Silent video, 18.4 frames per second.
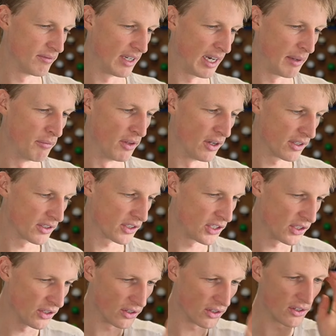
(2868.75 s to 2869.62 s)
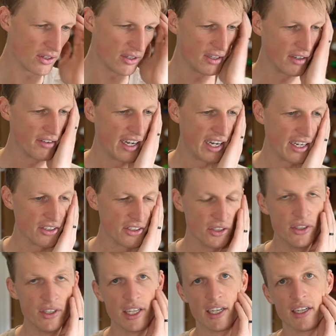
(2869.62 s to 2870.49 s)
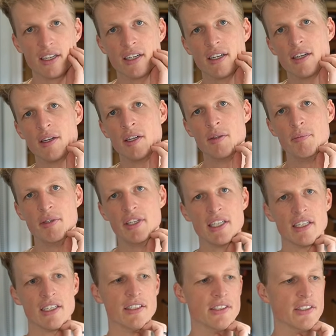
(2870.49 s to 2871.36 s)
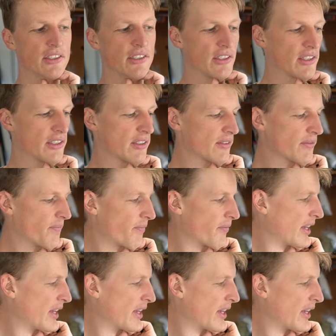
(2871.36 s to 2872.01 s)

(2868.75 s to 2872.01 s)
I'm not sure of how to do that, because